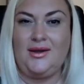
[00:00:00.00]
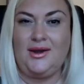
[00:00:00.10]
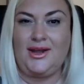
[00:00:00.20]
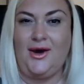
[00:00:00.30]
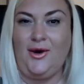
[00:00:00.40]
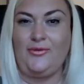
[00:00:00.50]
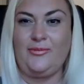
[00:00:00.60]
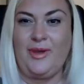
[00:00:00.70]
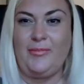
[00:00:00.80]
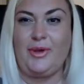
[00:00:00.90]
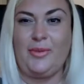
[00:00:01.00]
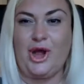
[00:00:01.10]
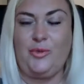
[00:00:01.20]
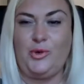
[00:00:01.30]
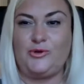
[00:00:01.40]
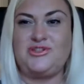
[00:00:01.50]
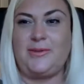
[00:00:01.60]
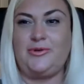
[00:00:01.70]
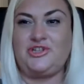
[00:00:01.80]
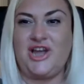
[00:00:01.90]
I can't remember, but I will
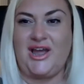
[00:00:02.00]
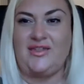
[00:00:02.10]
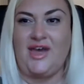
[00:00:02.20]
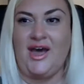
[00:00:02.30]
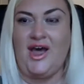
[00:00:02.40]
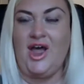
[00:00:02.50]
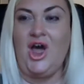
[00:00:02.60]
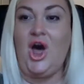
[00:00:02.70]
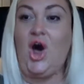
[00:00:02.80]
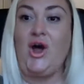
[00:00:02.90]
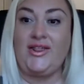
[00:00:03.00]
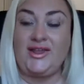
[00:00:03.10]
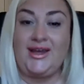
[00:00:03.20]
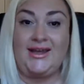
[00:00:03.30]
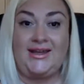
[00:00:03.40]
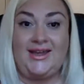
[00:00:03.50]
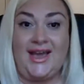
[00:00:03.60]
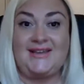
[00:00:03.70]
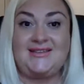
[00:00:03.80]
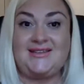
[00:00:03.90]
double check that. Either,
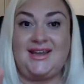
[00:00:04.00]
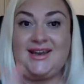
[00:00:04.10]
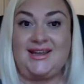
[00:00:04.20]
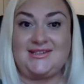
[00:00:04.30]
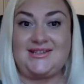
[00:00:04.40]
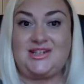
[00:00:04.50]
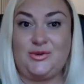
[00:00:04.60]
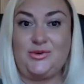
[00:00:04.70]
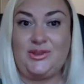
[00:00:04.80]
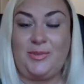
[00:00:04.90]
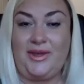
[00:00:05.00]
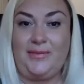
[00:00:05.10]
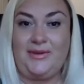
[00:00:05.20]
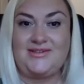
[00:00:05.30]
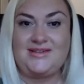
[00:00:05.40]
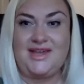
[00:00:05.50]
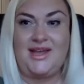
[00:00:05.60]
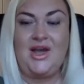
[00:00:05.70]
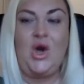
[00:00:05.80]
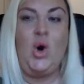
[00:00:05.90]
yes, it is to do with the
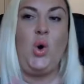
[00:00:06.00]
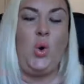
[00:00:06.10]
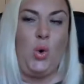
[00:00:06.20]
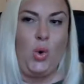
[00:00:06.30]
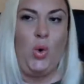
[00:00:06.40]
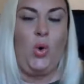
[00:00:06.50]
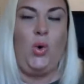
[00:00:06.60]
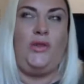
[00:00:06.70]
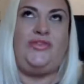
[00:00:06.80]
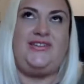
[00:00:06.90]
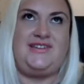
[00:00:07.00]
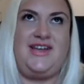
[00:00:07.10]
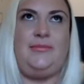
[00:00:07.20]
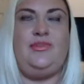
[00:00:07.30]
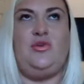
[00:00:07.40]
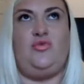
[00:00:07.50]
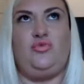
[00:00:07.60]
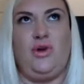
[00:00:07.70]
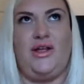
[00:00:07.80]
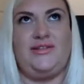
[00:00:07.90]
PPC, or the team that
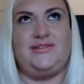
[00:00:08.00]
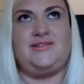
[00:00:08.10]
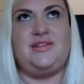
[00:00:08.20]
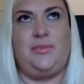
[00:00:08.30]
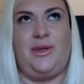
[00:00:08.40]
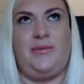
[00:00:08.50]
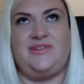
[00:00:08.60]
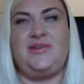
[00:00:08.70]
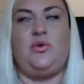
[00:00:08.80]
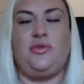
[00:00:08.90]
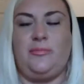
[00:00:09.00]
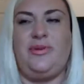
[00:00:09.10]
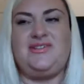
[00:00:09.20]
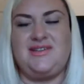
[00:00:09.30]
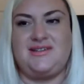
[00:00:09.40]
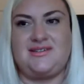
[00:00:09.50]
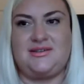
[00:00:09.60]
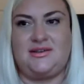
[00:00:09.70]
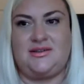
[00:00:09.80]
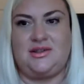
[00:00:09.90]
runs the PPC or the
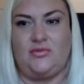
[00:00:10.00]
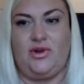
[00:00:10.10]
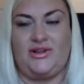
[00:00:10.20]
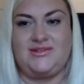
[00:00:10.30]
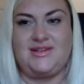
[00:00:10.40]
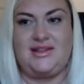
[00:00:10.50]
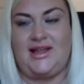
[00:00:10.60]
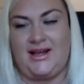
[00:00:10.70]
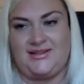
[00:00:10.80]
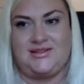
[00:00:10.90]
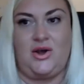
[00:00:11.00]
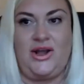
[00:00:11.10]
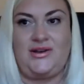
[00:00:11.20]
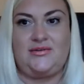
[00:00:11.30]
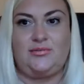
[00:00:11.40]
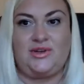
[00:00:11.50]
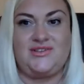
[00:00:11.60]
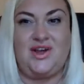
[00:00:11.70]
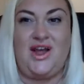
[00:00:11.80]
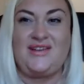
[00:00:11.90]
business that runs it, that side.
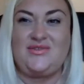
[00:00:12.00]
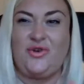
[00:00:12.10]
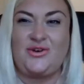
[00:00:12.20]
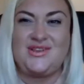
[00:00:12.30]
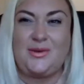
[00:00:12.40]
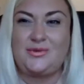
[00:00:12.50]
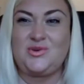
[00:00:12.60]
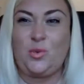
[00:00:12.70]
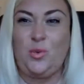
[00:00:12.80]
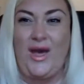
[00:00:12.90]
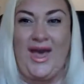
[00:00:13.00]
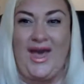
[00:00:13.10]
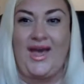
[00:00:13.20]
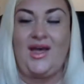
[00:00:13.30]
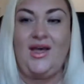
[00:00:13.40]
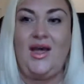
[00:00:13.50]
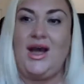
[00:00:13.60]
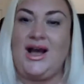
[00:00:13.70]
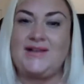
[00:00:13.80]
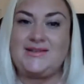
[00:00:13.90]
Because as far as I was aware,
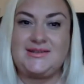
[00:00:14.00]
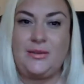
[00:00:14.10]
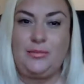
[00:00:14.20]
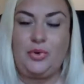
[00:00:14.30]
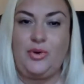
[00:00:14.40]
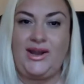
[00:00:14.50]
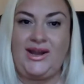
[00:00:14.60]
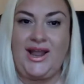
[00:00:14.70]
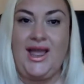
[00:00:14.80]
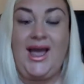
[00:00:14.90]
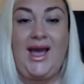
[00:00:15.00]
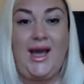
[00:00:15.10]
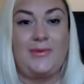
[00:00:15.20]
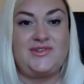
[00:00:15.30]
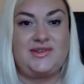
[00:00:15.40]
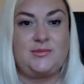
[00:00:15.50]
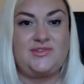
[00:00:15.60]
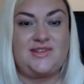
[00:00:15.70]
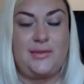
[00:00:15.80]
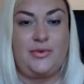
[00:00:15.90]
at some point,
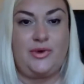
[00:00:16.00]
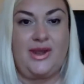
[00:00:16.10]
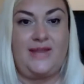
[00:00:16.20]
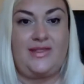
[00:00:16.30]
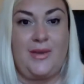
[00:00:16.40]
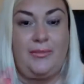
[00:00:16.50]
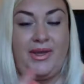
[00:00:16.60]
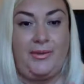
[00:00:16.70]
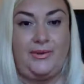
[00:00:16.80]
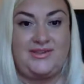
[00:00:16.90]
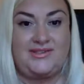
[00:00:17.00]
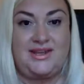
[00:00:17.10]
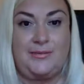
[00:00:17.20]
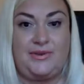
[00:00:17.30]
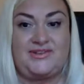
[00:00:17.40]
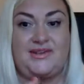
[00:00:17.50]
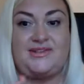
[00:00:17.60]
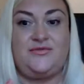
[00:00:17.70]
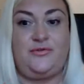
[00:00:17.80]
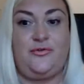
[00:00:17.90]
Amazon separated their PPC
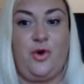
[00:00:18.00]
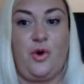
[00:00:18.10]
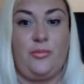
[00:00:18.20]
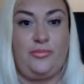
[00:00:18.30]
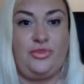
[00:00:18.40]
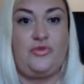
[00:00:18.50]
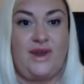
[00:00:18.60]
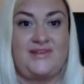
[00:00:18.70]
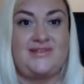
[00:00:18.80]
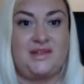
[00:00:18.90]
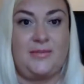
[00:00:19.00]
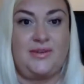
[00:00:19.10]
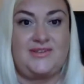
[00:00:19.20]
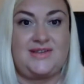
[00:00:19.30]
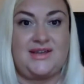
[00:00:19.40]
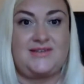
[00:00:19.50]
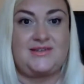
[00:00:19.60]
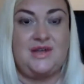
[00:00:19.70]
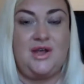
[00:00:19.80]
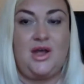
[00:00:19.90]
business from the rest of the
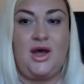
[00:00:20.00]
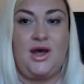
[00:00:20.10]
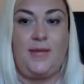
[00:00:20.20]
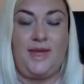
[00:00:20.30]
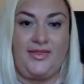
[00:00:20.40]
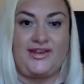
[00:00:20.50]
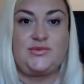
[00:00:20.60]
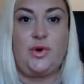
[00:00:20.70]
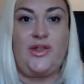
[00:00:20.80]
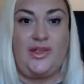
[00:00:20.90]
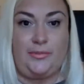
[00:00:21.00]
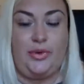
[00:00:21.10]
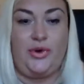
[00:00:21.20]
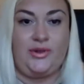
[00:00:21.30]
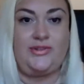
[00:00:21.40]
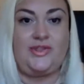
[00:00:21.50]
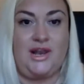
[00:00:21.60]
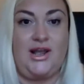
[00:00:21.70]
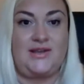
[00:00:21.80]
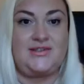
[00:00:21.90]
business. And that's why they put
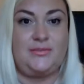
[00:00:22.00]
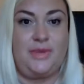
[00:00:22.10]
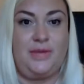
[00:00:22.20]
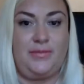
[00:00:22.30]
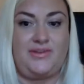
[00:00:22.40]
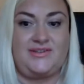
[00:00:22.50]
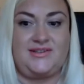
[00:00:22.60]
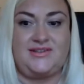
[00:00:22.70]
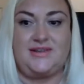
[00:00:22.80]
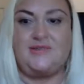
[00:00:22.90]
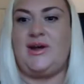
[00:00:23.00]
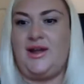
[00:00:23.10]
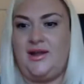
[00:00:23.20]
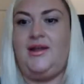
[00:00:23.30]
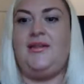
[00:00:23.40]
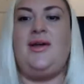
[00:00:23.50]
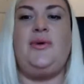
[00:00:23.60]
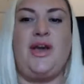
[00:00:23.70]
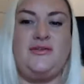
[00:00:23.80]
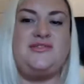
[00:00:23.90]
the Luxembourg business elsewhere. There
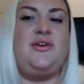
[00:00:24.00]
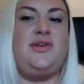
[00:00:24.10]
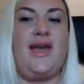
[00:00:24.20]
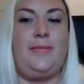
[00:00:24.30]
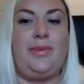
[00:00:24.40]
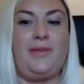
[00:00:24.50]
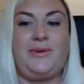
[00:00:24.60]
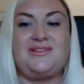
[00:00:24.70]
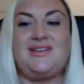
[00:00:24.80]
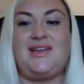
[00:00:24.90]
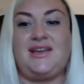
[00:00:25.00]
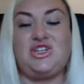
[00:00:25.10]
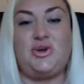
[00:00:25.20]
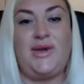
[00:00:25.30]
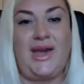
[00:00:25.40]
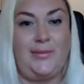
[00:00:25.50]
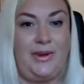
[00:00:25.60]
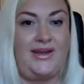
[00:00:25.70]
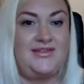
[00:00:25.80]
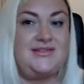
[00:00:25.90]
we go. So yeah, PPC is UK
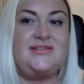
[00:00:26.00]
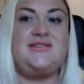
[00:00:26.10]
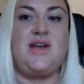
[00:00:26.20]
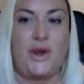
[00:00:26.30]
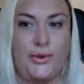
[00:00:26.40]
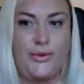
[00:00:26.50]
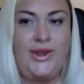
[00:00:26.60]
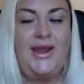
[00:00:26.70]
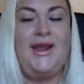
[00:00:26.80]
based. So